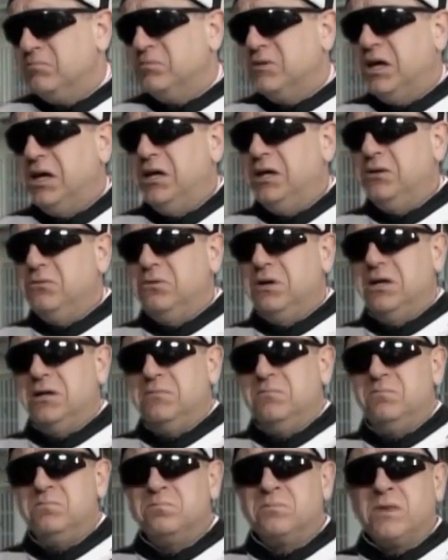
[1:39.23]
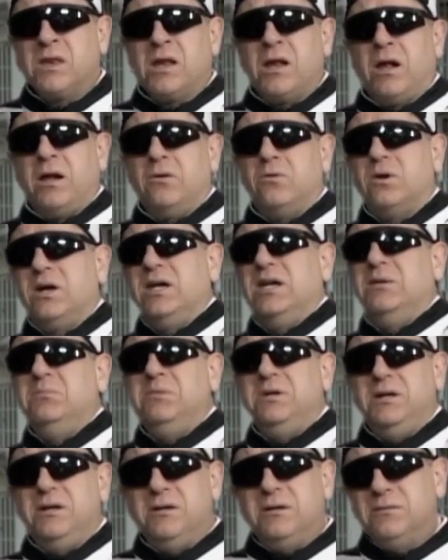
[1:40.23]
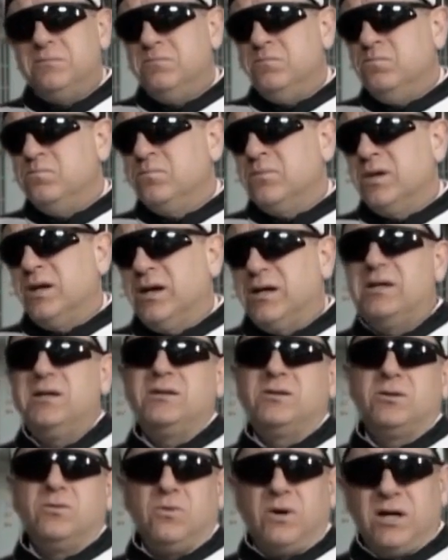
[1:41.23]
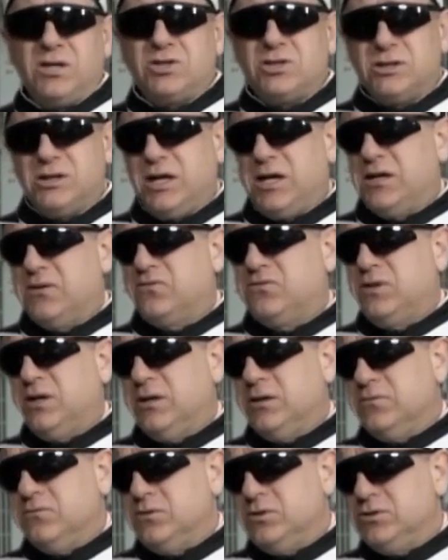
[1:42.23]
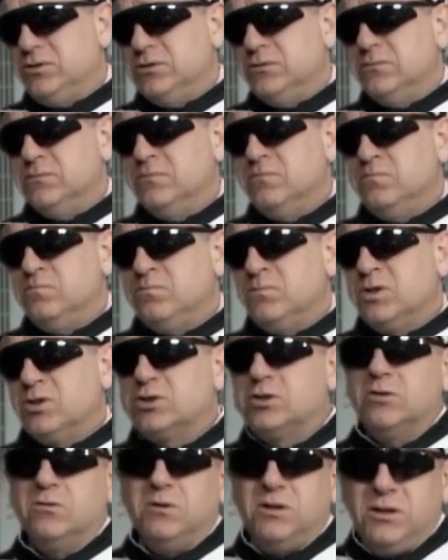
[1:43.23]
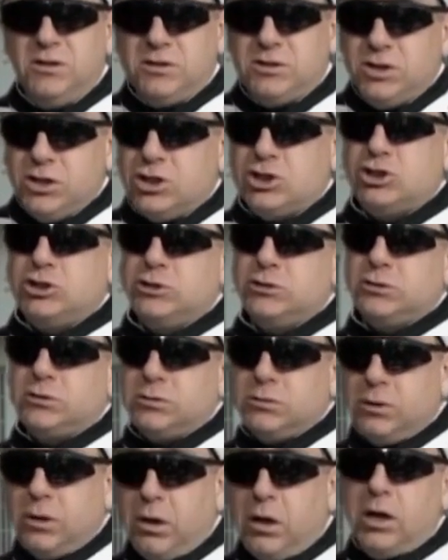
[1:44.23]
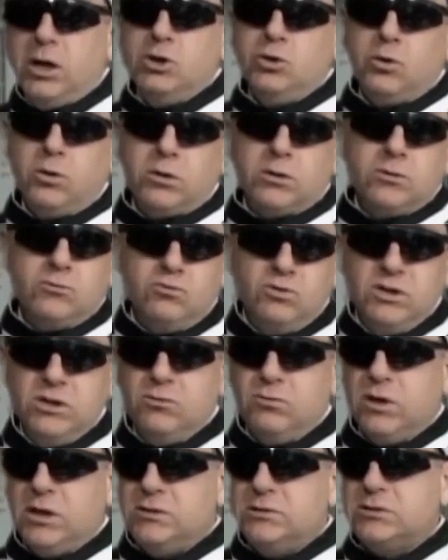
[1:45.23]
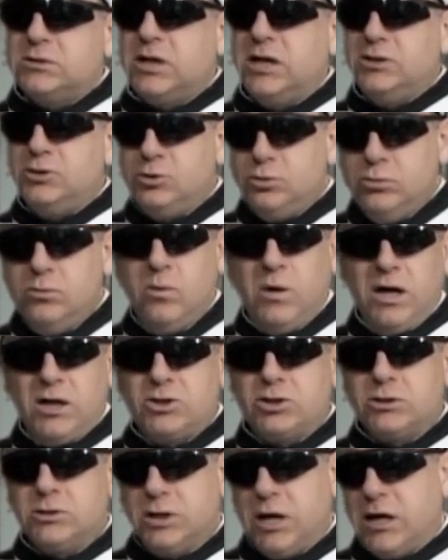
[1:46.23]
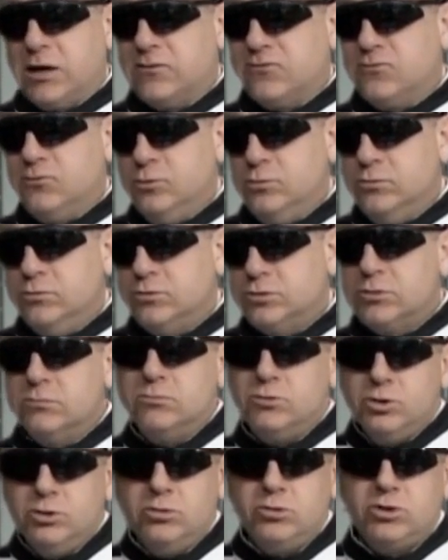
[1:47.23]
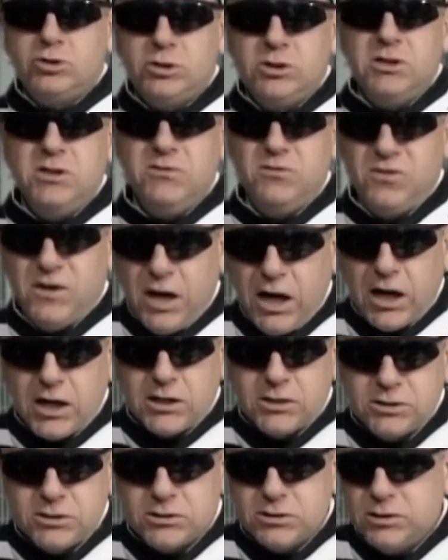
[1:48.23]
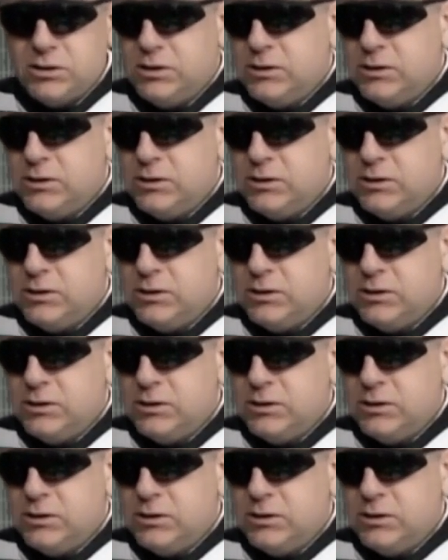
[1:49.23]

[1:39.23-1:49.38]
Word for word: Anyway, while I'm here, I get to watch a lot of television. So, in addition to Law and Order reruns, I do watch a lot of news, usually Fox.